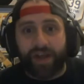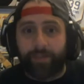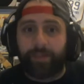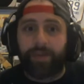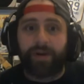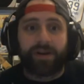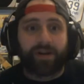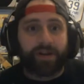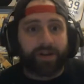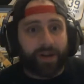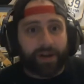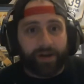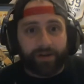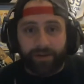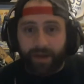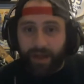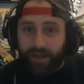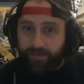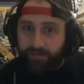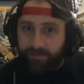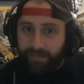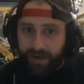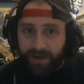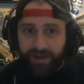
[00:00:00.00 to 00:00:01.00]
I'm
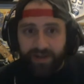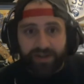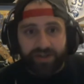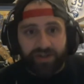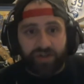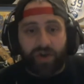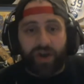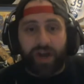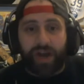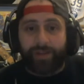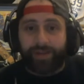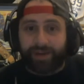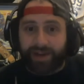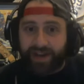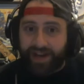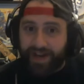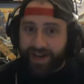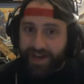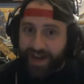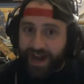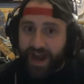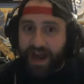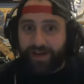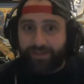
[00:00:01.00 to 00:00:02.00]
admittedly a
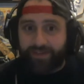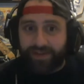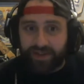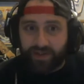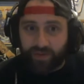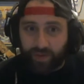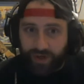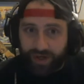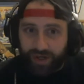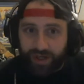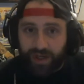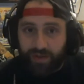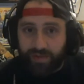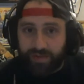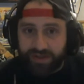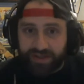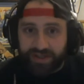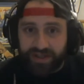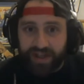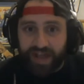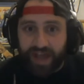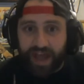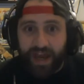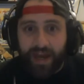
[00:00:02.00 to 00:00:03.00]
novice when it comes
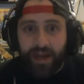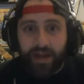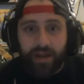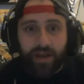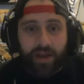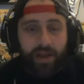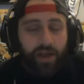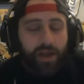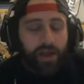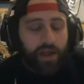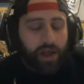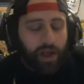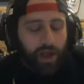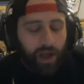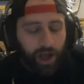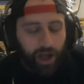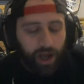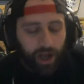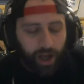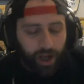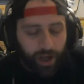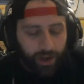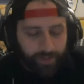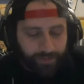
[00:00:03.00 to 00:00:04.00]
to that.
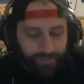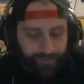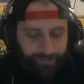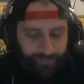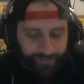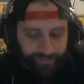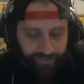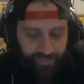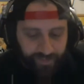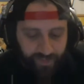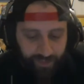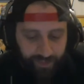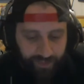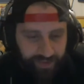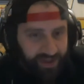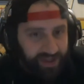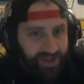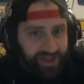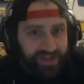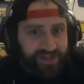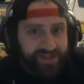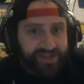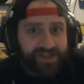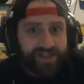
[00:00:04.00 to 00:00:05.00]
But
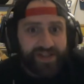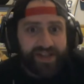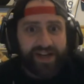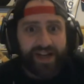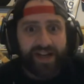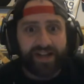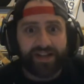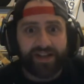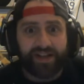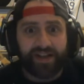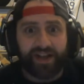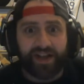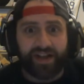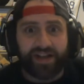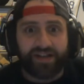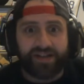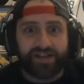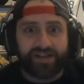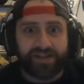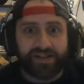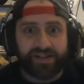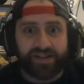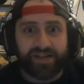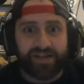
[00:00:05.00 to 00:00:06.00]
you can see it on the
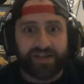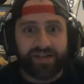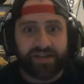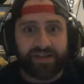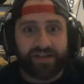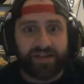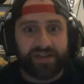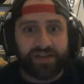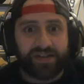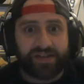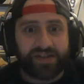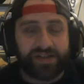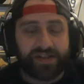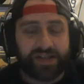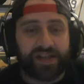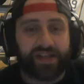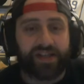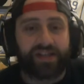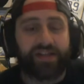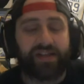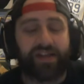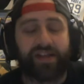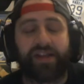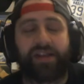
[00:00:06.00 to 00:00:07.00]
ice. You see
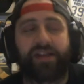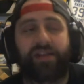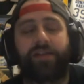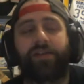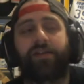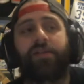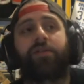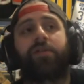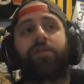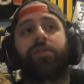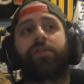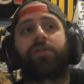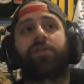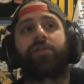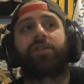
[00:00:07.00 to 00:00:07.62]
it.